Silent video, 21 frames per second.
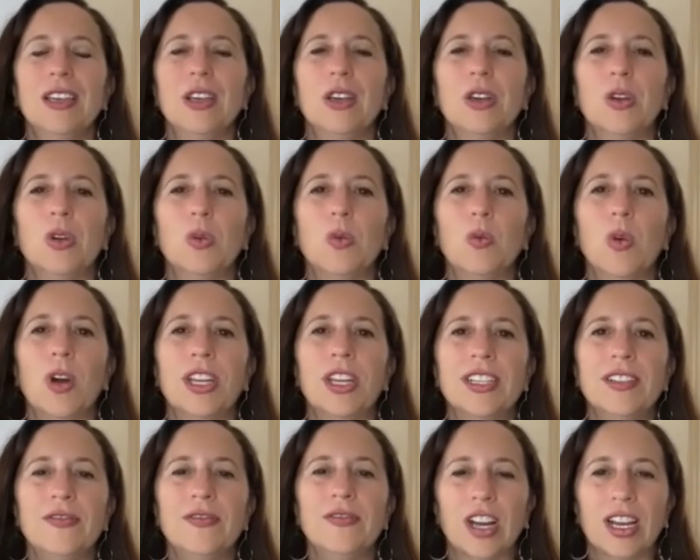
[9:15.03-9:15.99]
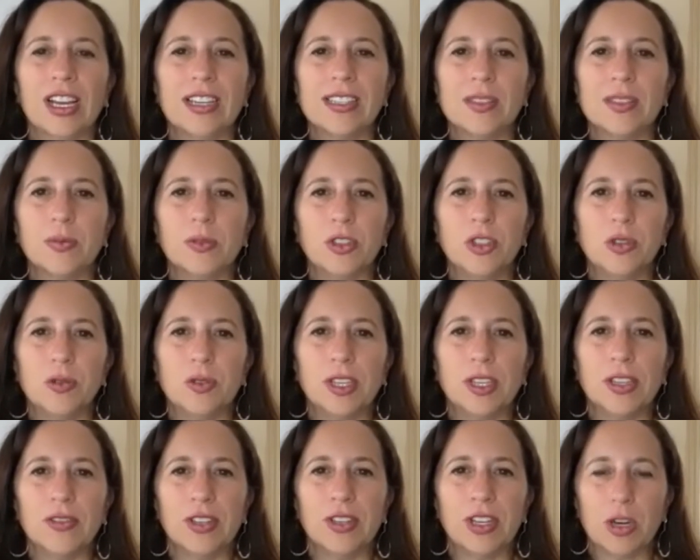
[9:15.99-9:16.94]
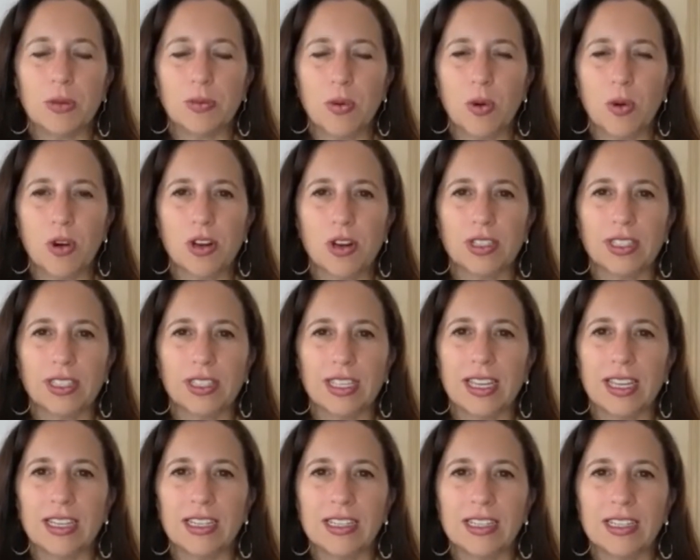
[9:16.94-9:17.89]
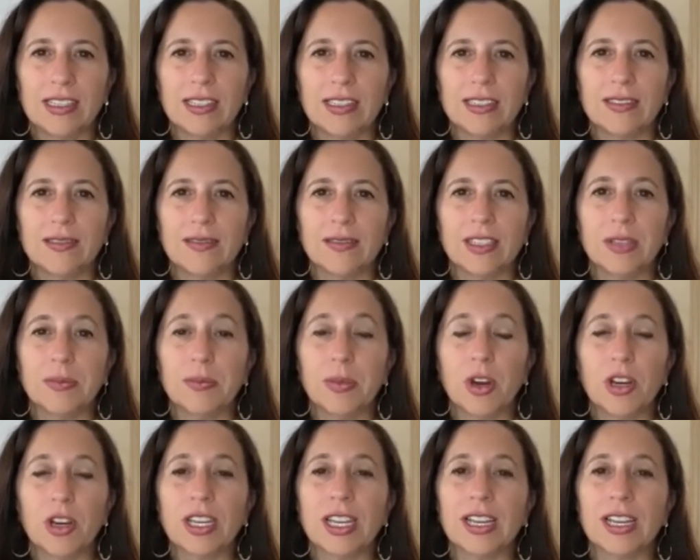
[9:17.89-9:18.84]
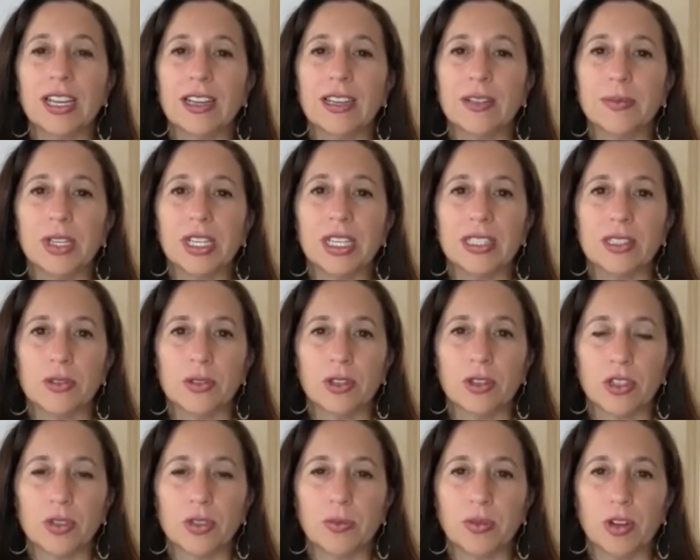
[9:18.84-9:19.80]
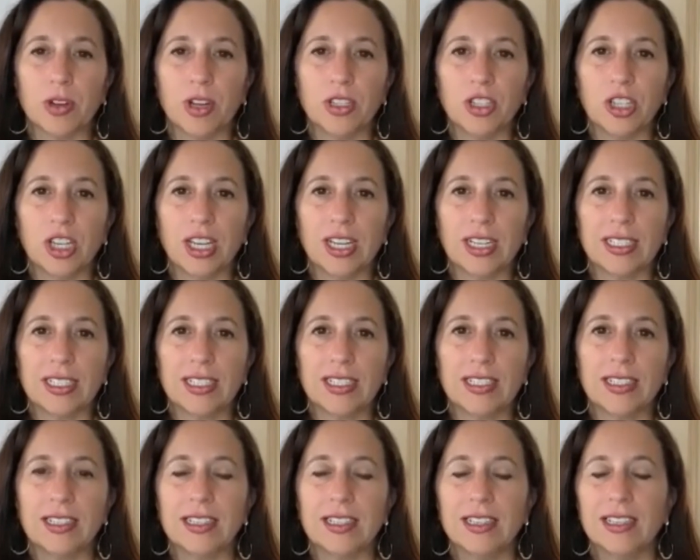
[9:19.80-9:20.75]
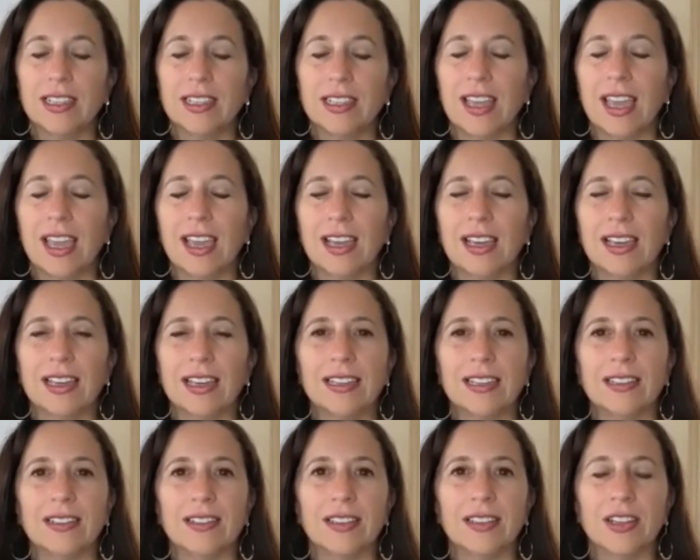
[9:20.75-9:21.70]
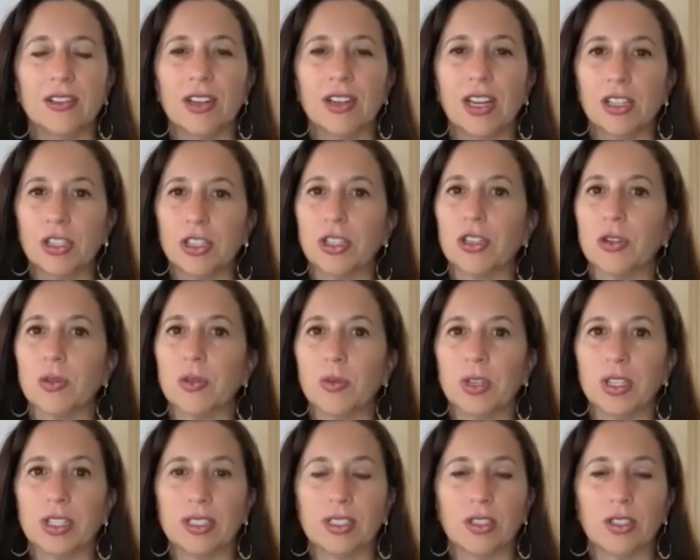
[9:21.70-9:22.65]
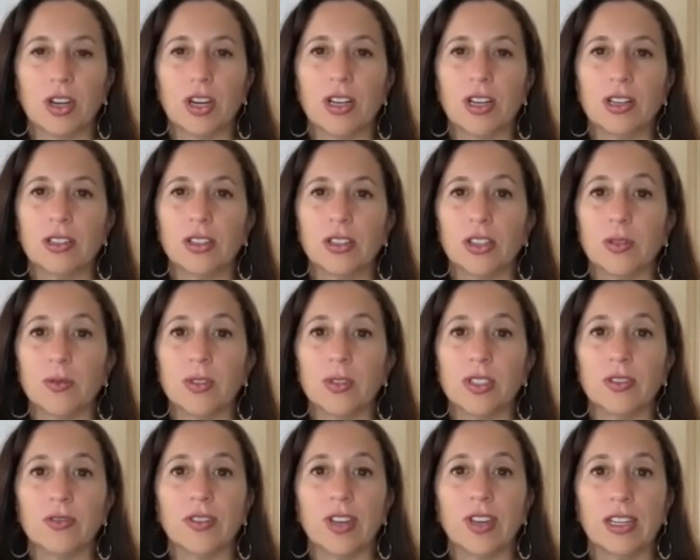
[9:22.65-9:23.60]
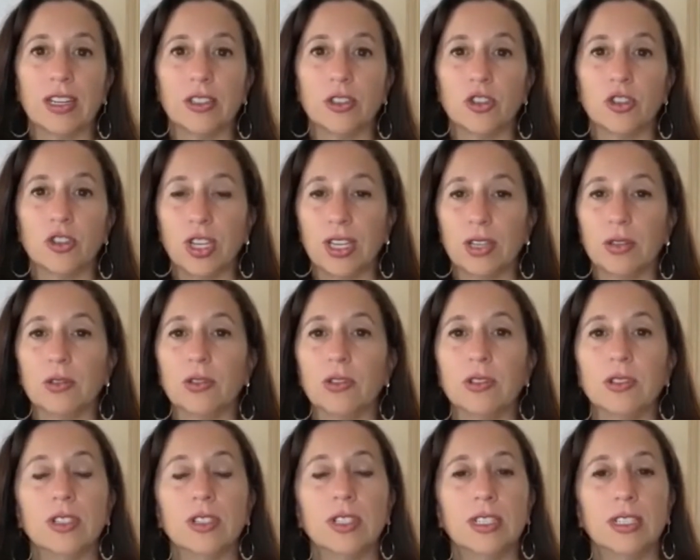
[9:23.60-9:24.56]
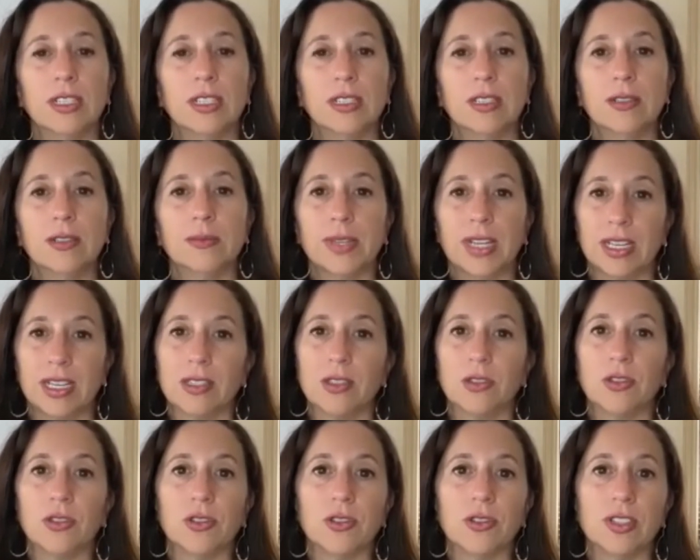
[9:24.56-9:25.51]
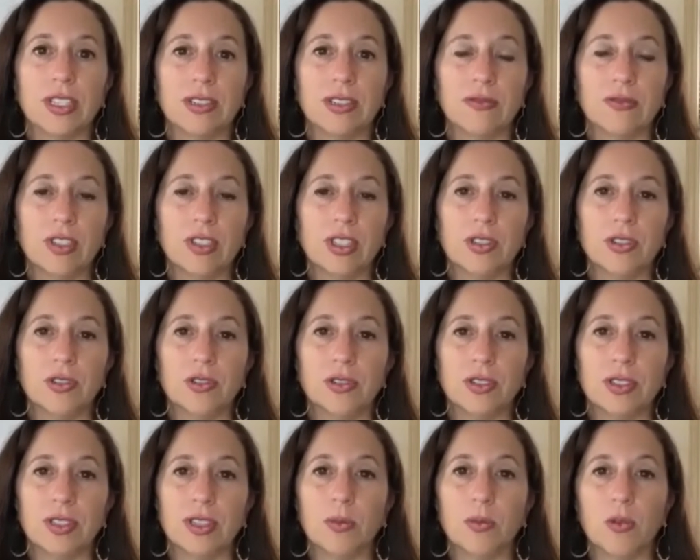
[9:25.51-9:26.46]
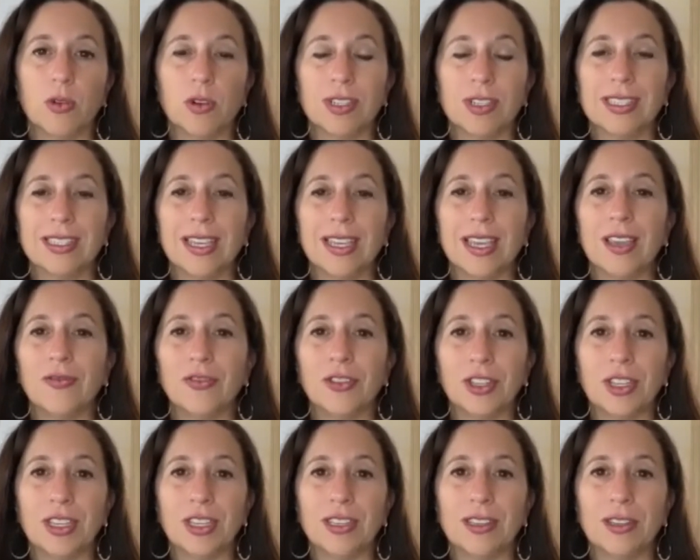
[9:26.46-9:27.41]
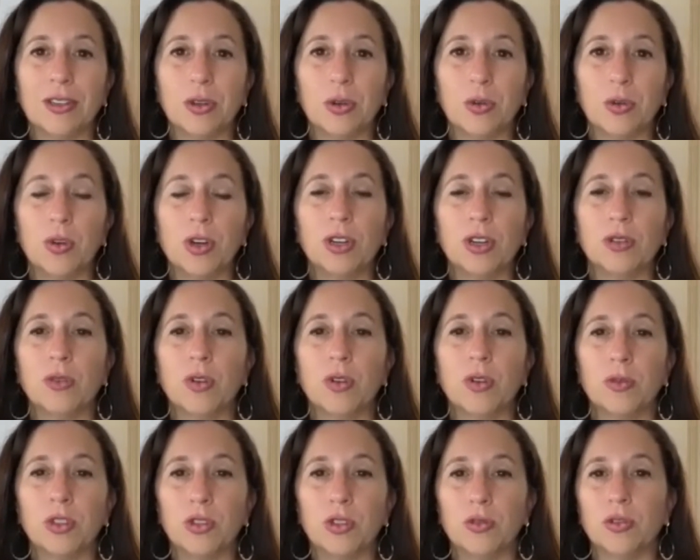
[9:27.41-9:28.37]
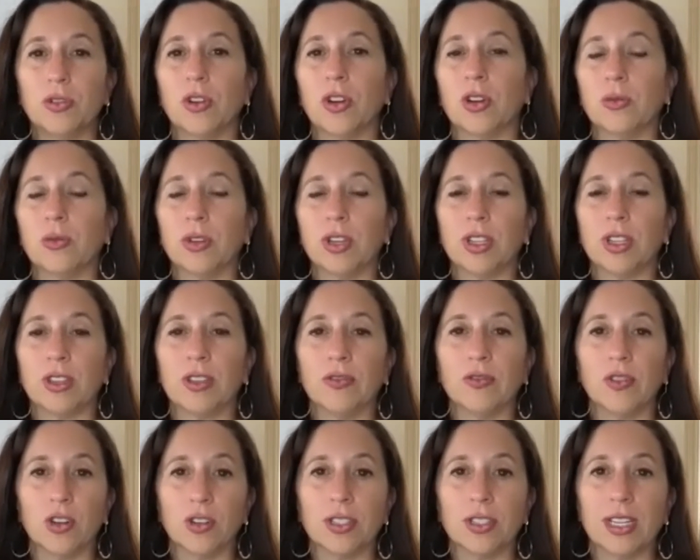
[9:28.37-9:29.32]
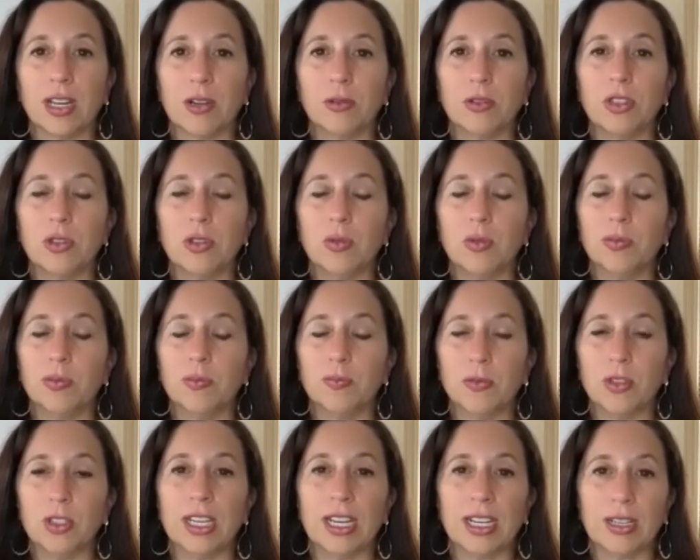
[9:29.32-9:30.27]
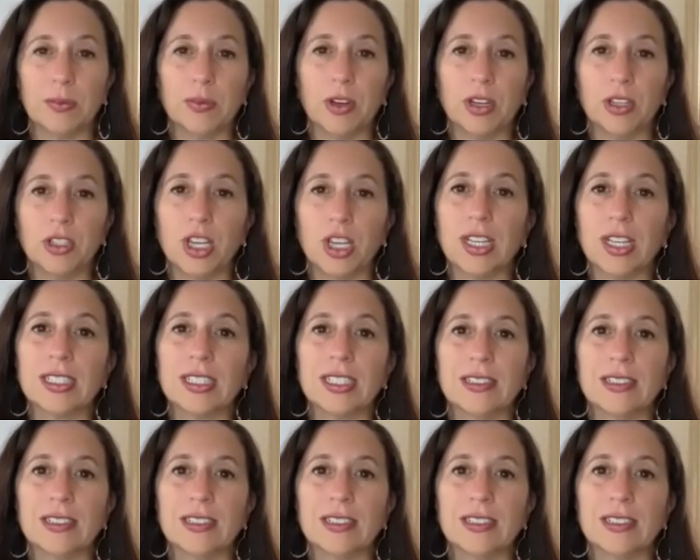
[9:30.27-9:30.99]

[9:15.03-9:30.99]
What advice would you give an airport that is embarking on a big construction project and they're not sure where to start in terms of how to channel passengers and visitors to the airport safely? What would you start with first? How would you attack a project?